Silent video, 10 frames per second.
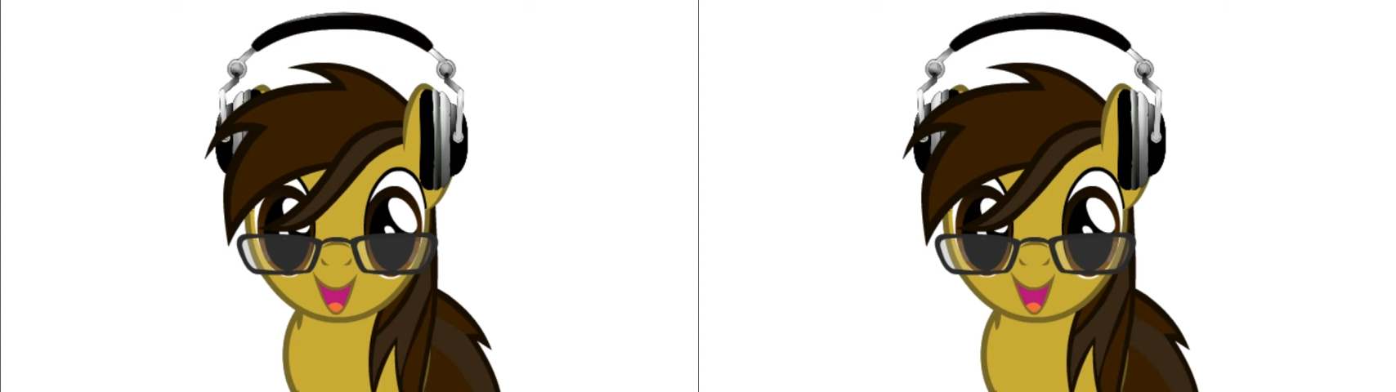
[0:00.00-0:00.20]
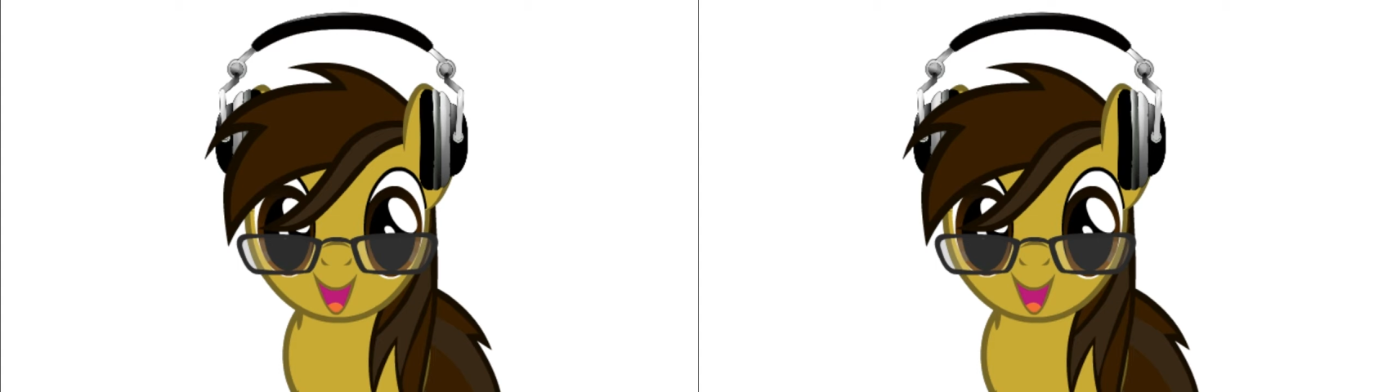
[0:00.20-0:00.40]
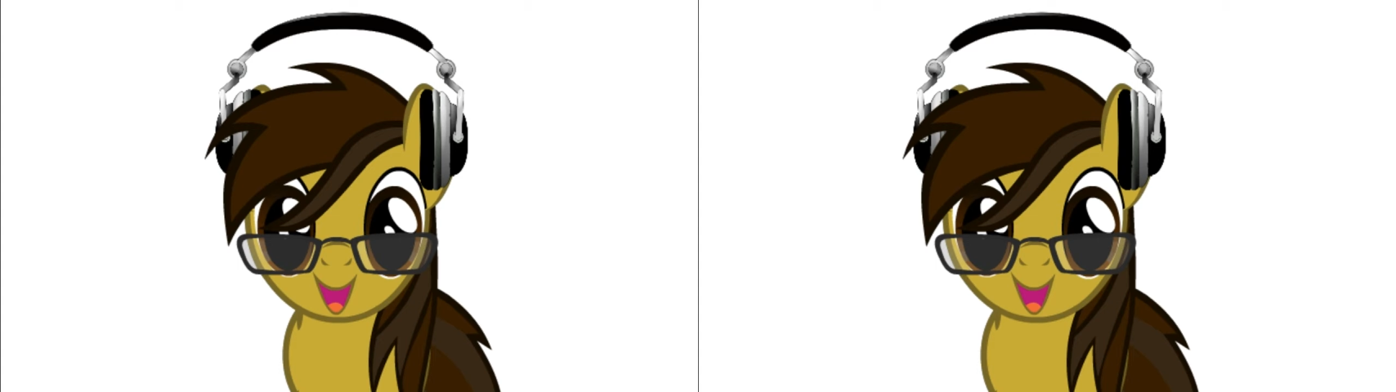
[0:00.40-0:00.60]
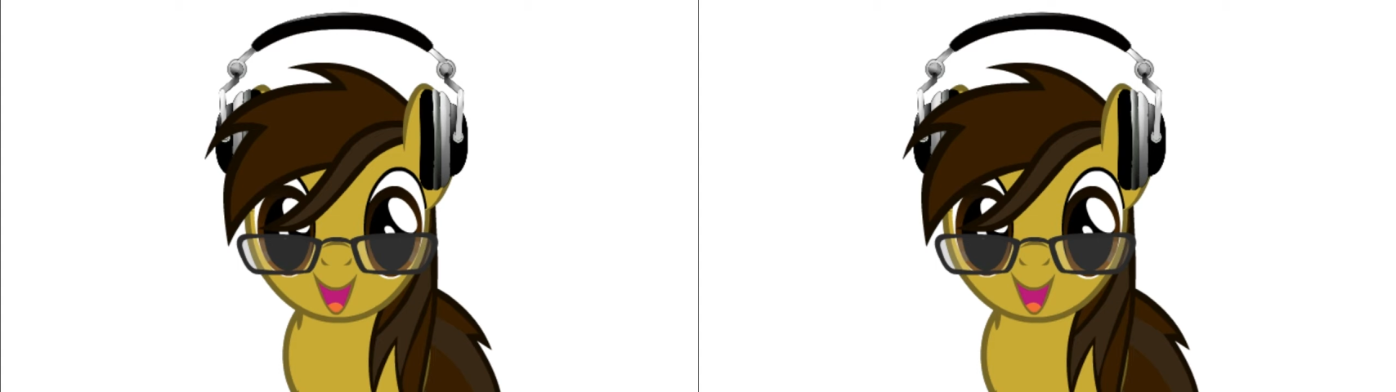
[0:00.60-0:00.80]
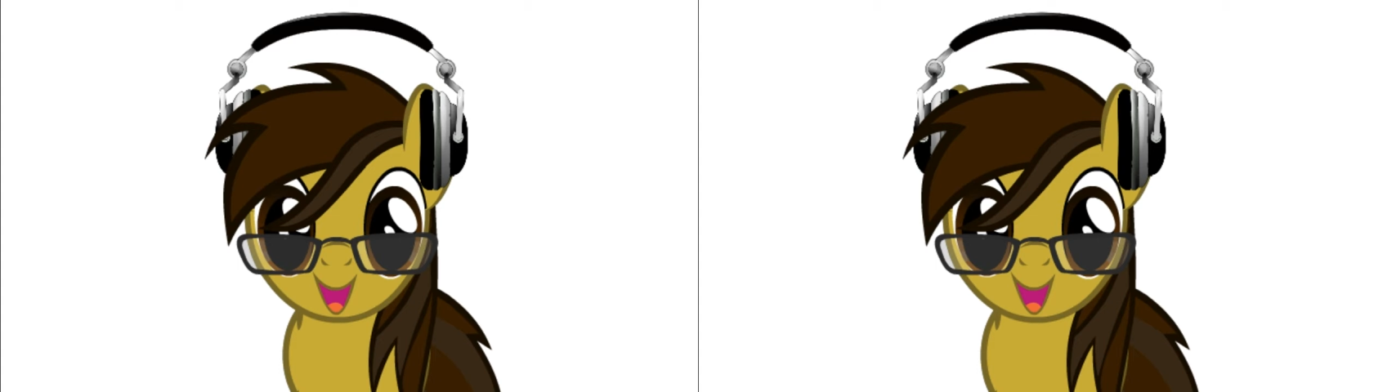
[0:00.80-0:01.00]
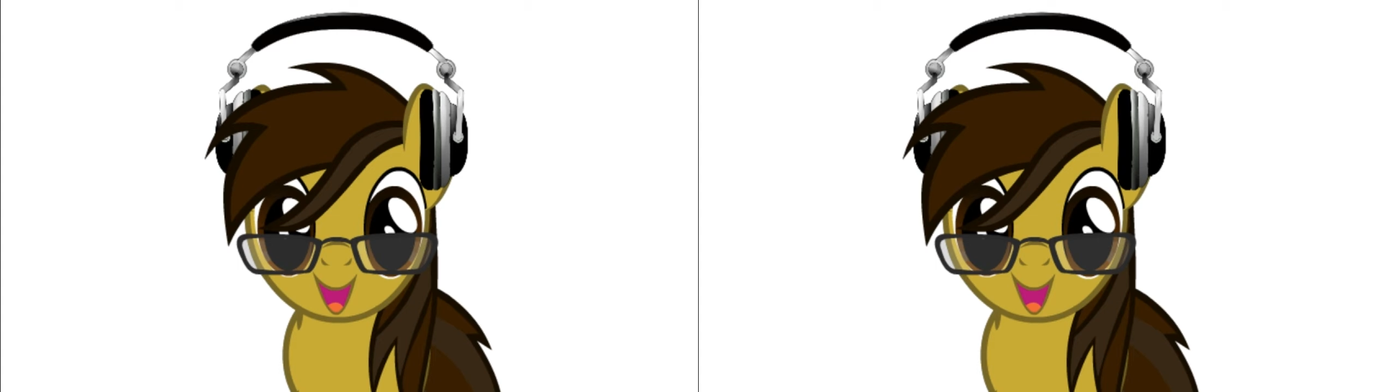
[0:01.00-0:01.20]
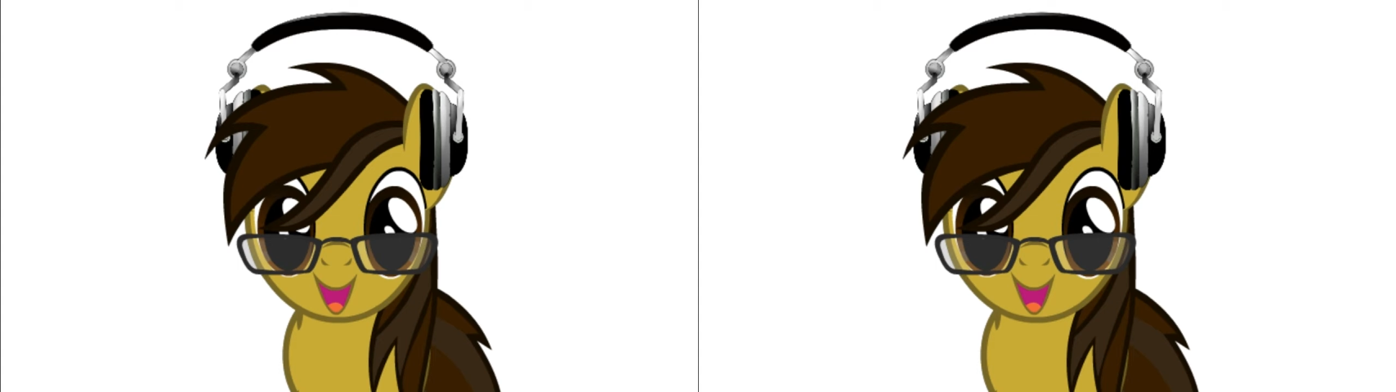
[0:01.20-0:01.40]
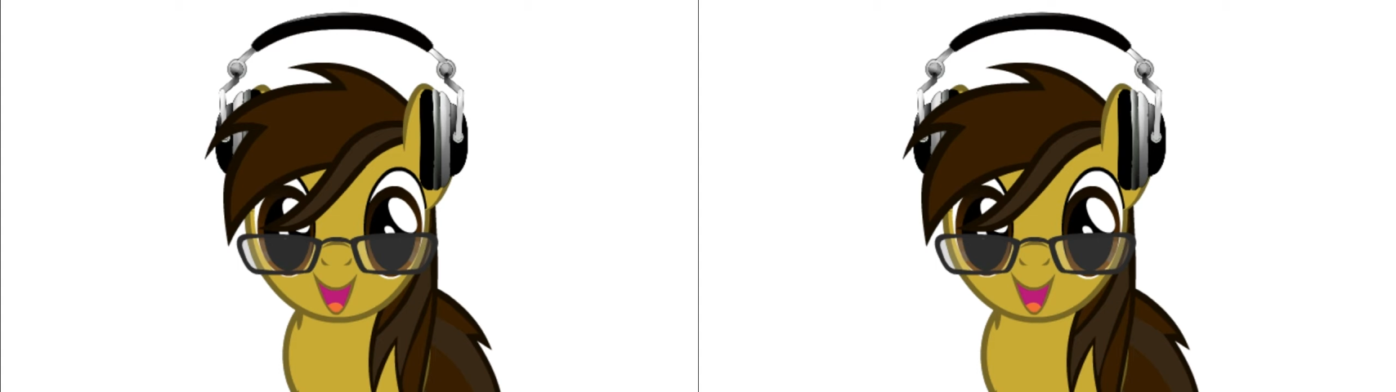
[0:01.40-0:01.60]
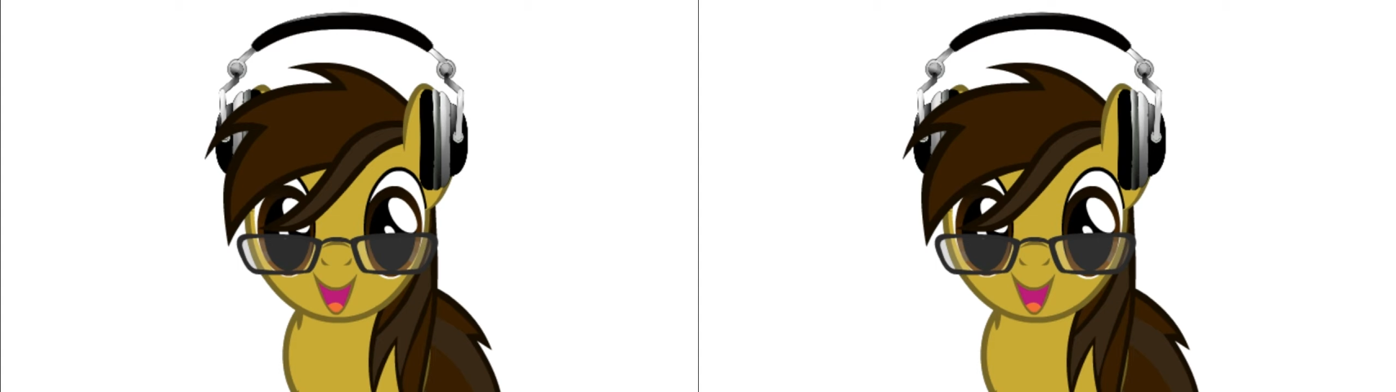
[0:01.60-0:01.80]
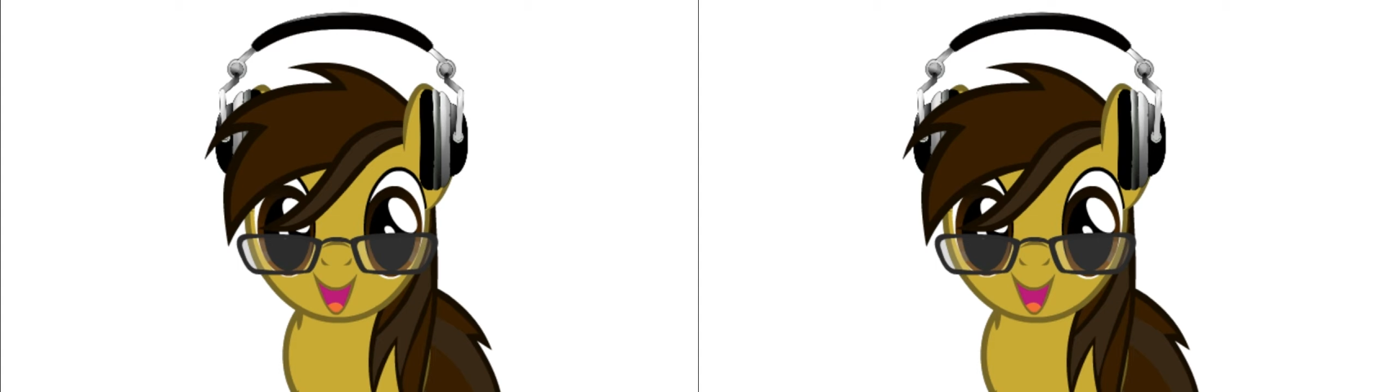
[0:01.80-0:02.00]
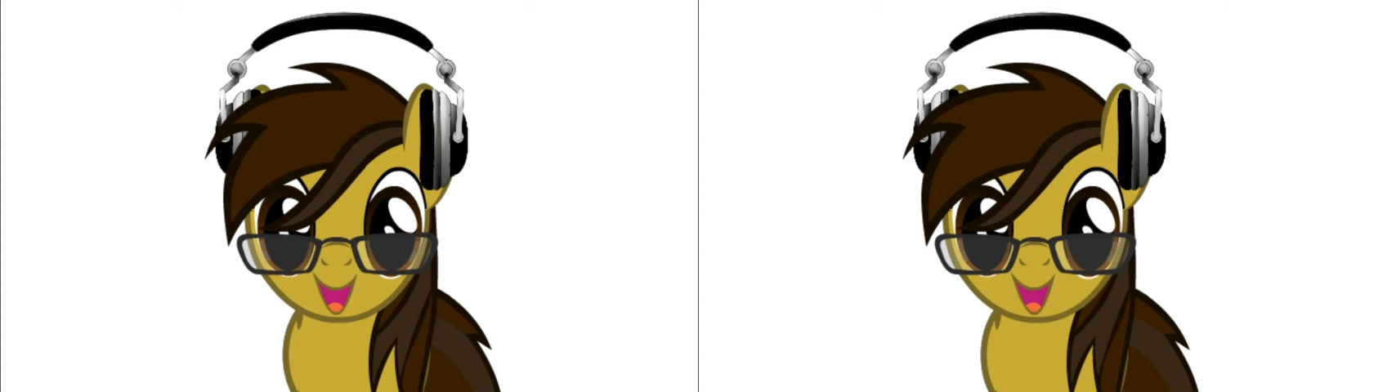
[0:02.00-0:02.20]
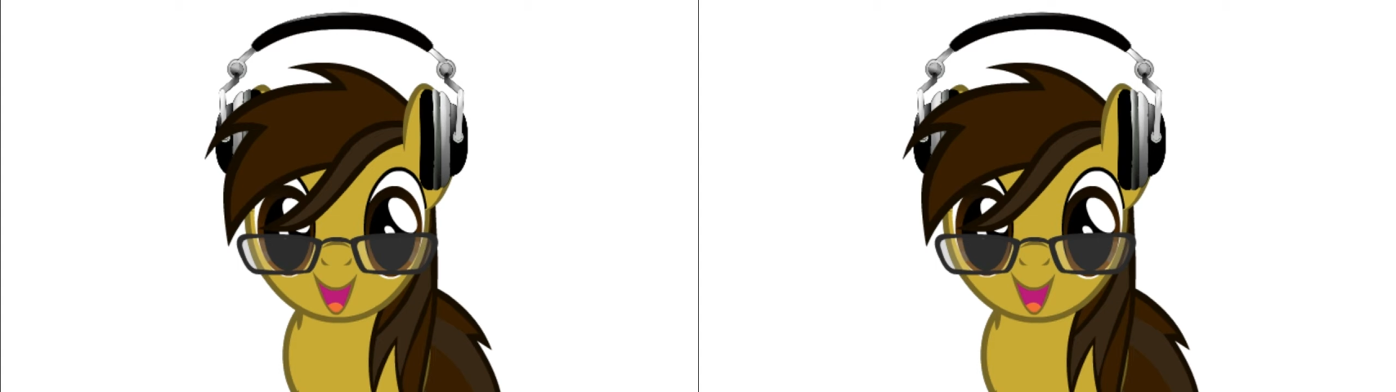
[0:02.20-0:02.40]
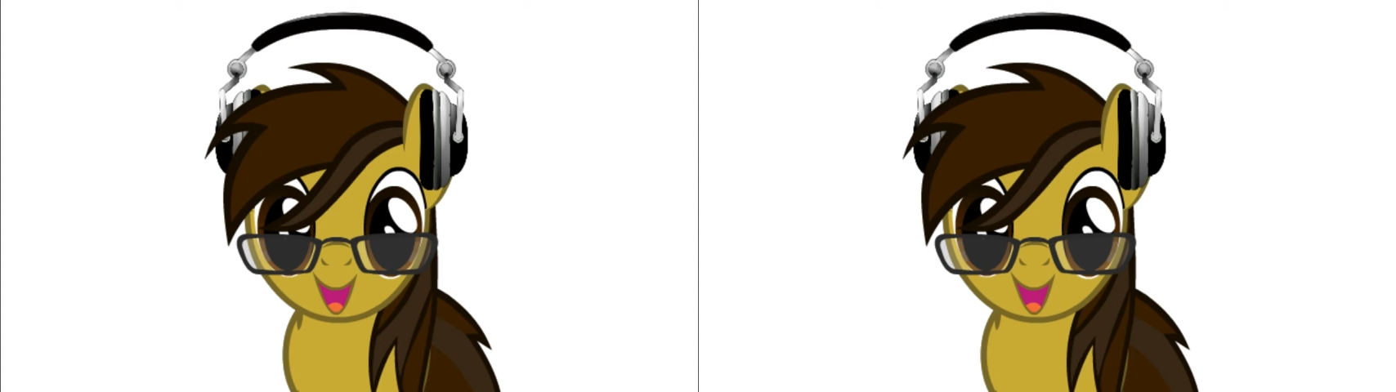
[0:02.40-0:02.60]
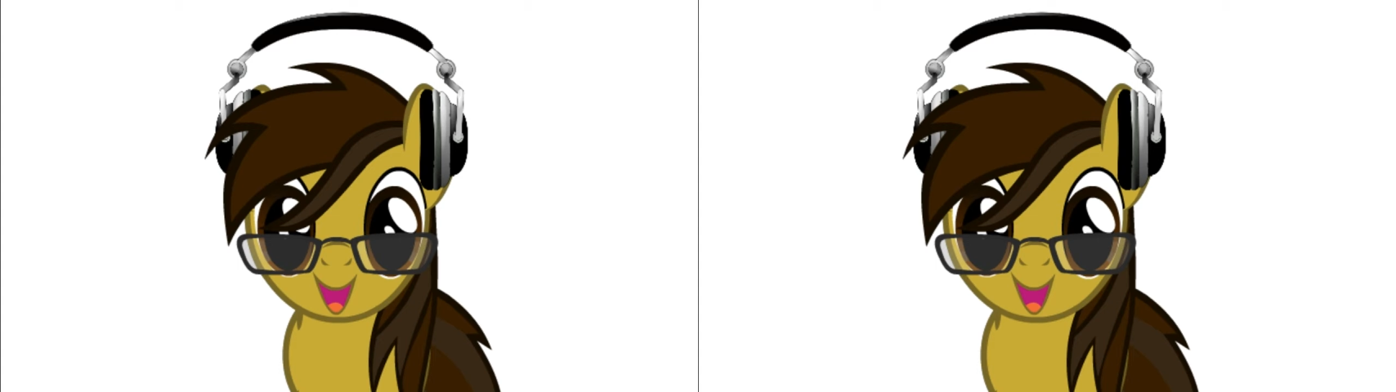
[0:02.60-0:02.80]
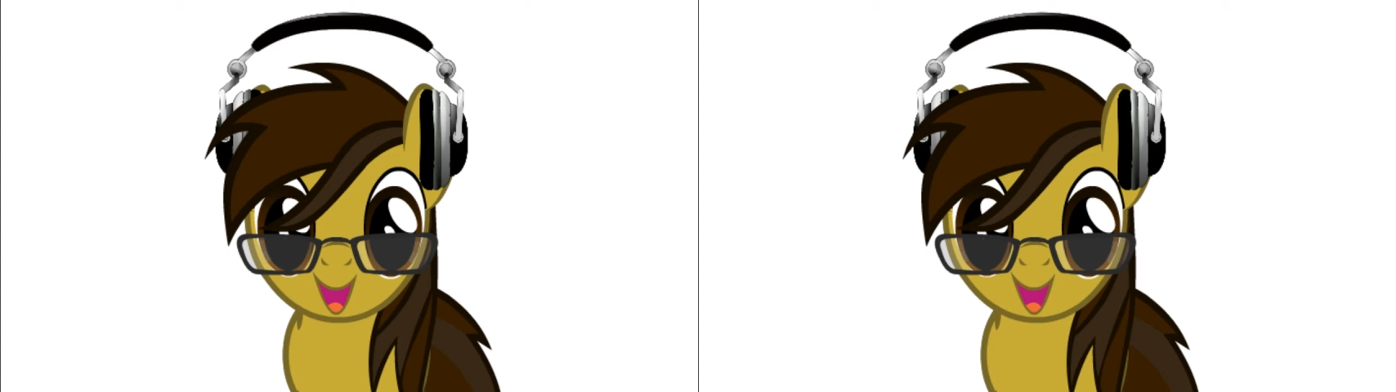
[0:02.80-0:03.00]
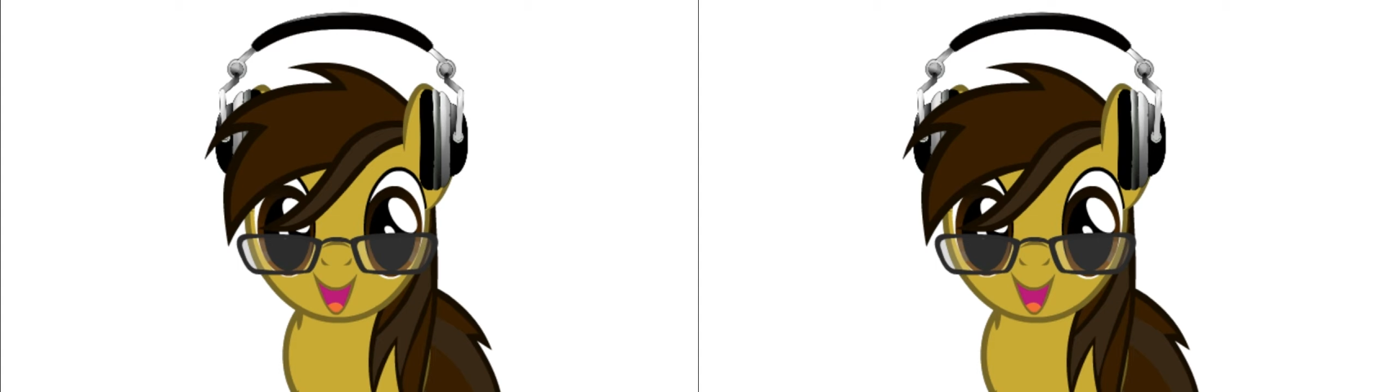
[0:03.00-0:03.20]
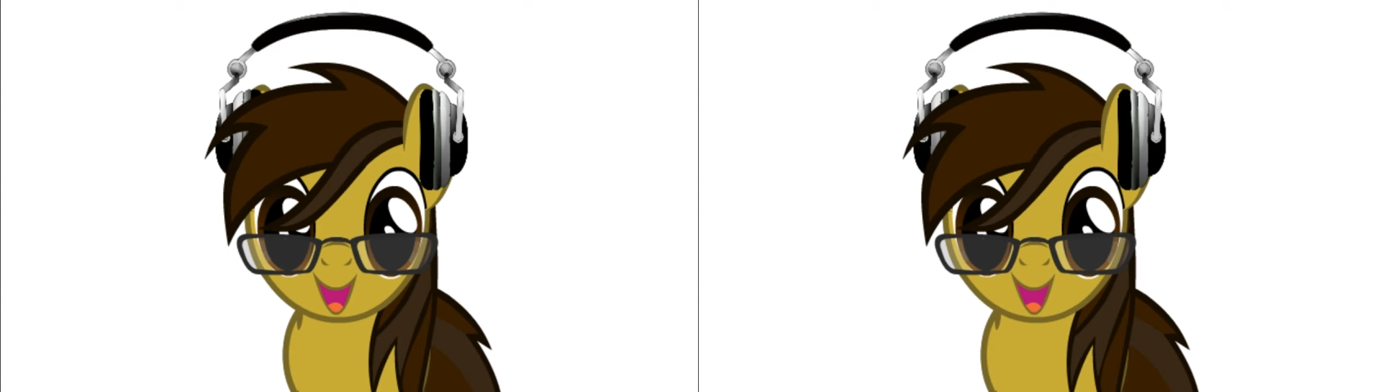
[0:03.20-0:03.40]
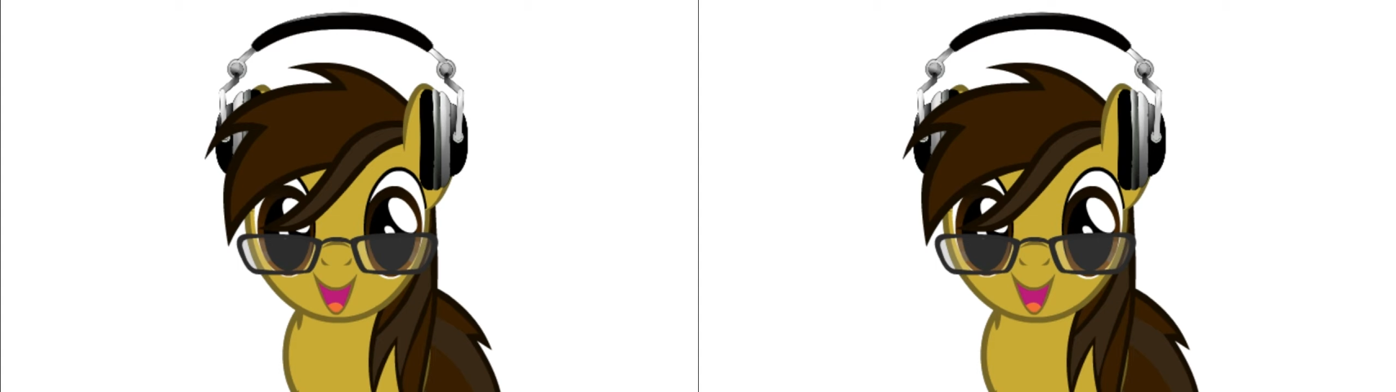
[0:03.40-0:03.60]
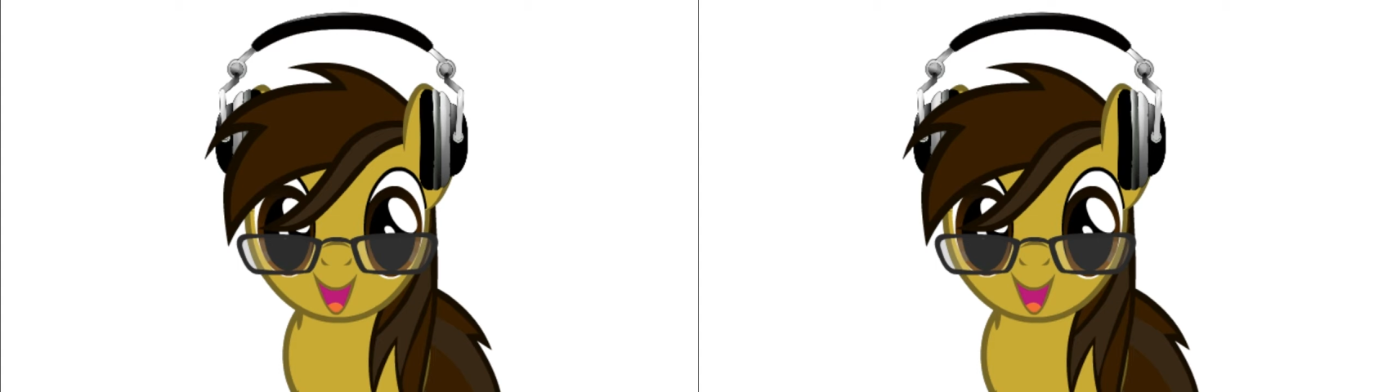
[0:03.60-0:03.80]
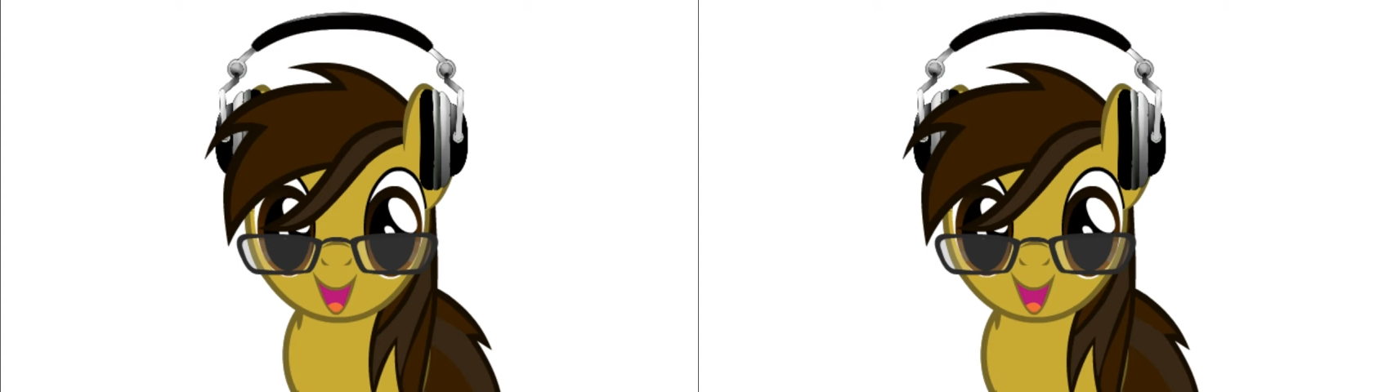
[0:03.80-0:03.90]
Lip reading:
[unreadable: no face in view]